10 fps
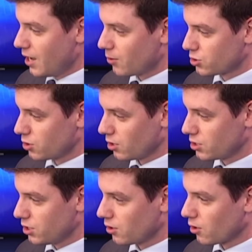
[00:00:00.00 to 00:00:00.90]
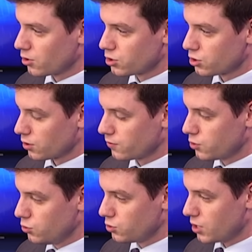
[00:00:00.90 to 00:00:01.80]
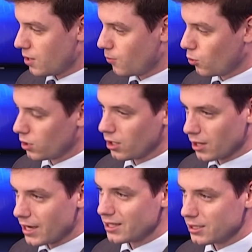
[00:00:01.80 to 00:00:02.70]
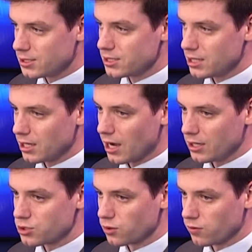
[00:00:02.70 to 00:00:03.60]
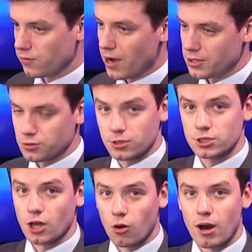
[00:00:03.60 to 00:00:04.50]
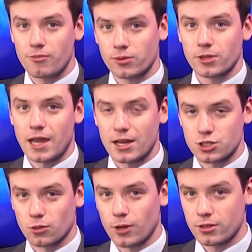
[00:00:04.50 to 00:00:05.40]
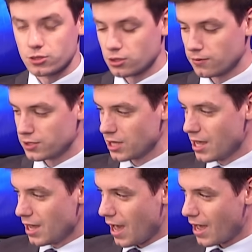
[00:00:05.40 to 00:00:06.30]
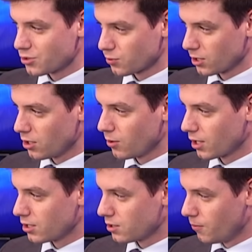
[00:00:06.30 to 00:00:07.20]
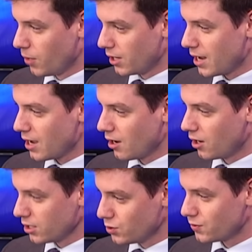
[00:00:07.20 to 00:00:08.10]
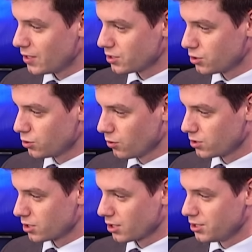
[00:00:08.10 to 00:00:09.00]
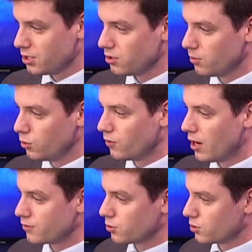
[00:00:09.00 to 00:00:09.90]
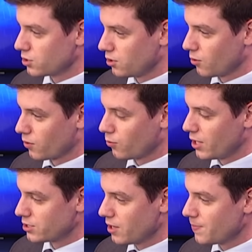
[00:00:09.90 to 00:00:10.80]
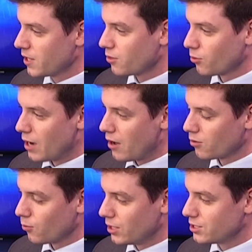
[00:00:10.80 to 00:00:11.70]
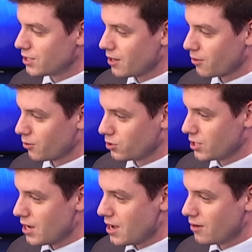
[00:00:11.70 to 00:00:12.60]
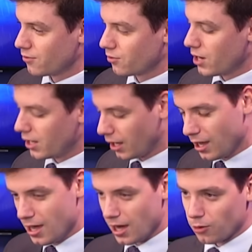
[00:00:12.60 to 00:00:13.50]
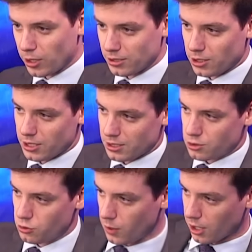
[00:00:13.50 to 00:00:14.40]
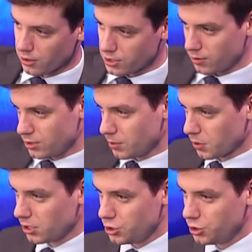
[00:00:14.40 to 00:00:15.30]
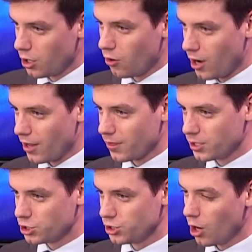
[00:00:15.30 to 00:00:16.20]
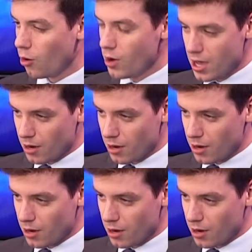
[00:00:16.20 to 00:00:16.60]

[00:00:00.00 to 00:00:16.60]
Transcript: and we're starting to see large surf Tuesday morning, likely seeing high surf advisories go up from the National Weather Service as we're going into Monday on east-facing shores. It'll continue to move off towards the northwest throughout Wednesday, Thursday, and Friday. A quick look at the two models that we typically show on this show.